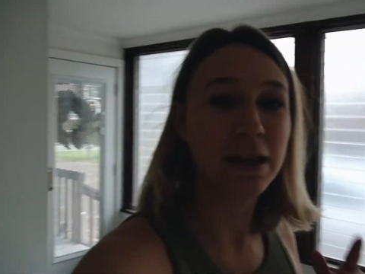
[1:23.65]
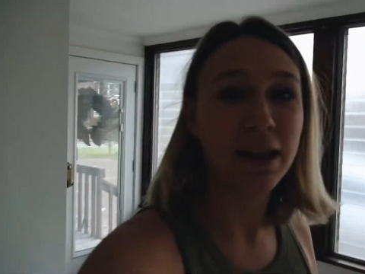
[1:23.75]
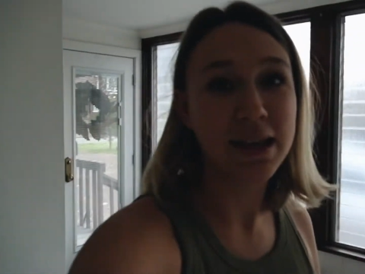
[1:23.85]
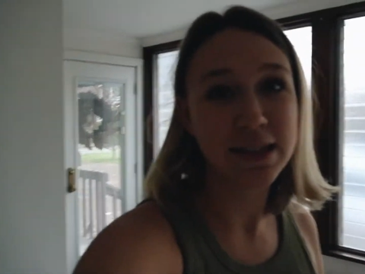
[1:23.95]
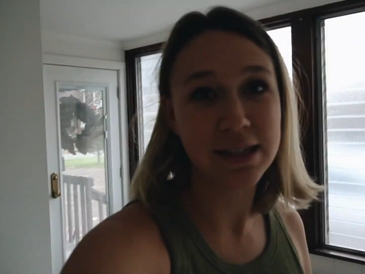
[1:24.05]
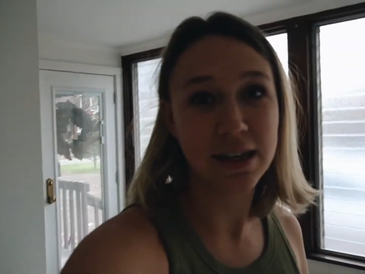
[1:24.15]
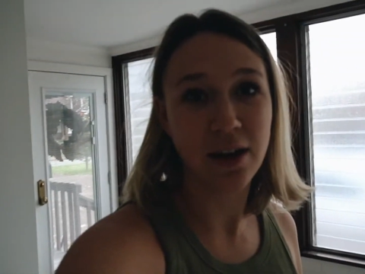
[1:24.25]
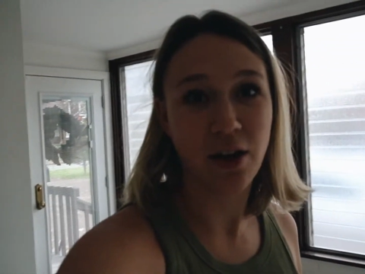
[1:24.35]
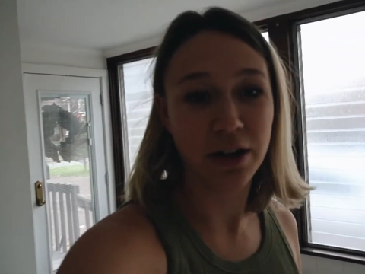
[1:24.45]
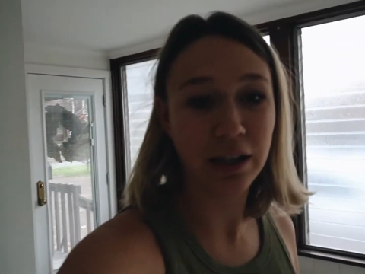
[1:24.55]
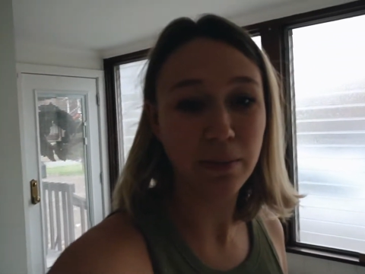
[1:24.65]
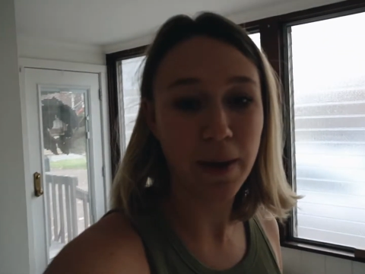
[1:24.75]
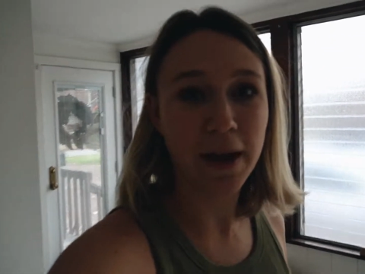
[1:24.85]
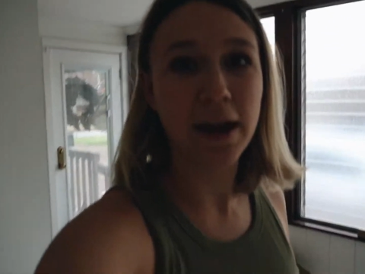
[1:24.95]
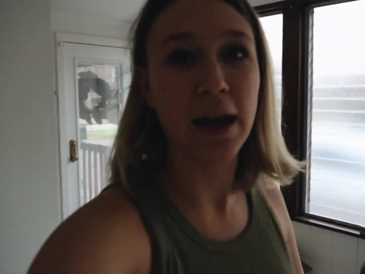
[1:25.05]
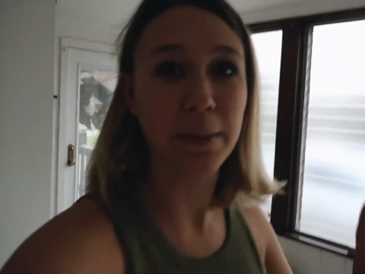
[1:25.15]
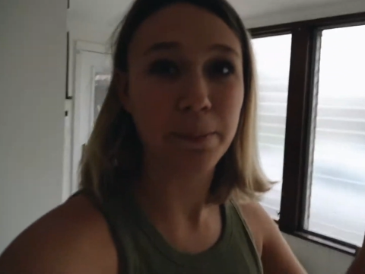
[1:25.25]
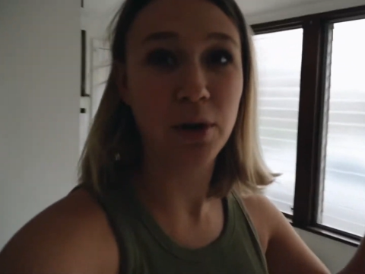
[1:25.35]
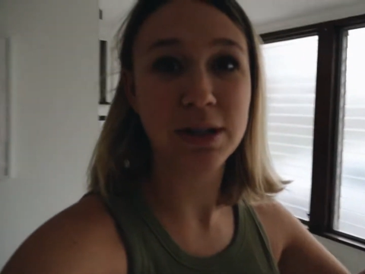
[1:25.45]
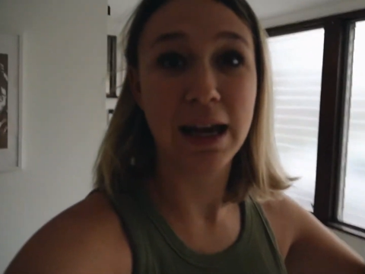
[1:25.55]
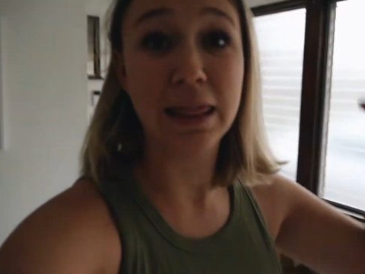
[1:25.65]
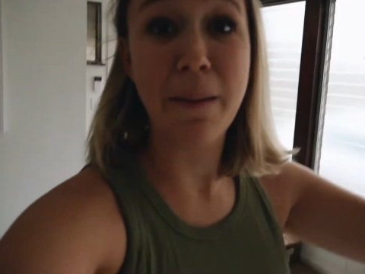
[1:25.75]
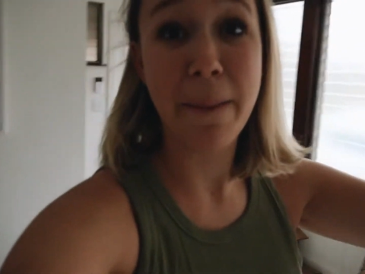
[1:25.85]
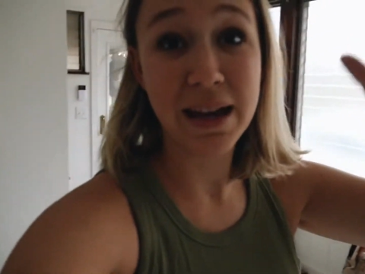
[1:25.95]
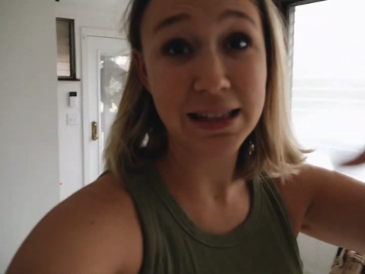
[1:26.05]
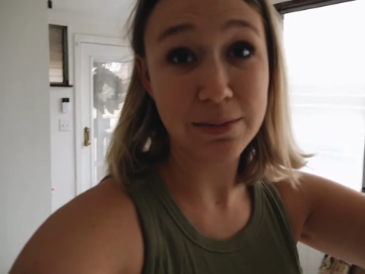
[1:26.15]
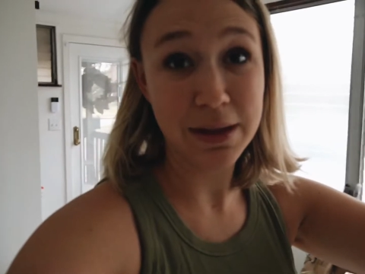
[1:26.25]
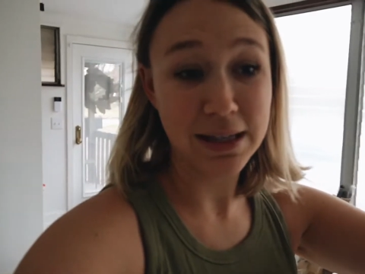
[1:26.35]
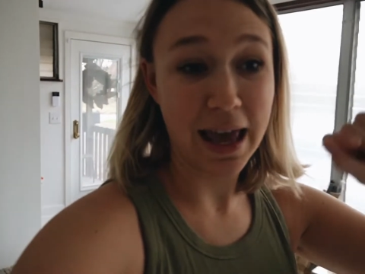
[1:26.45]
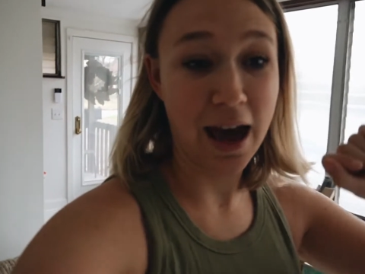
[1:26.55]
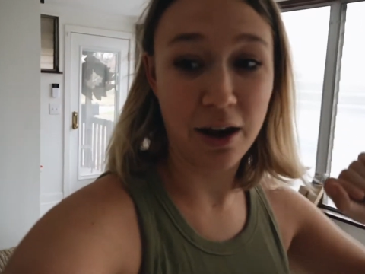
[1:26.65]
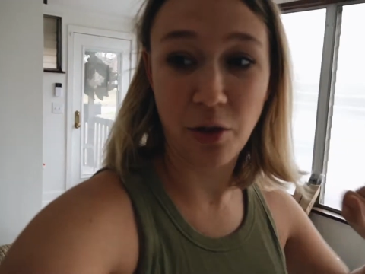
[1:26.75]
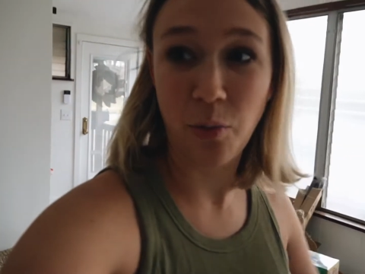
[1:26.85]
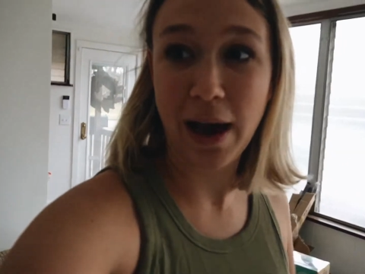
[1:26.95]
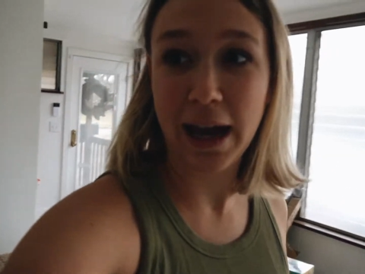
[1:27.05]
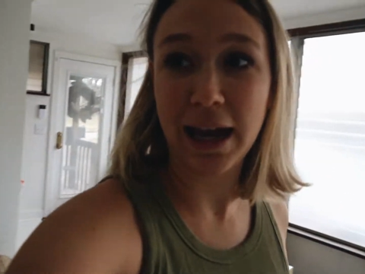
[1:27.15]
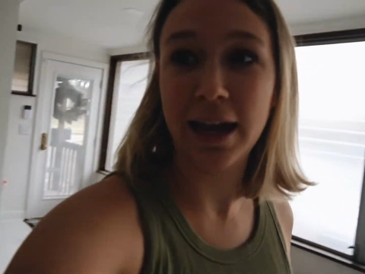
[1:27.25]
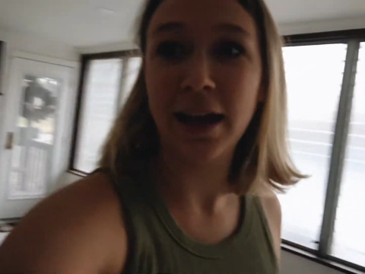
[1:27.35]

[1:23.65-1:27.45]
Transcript: listed on eBay and put in the basement out of the way.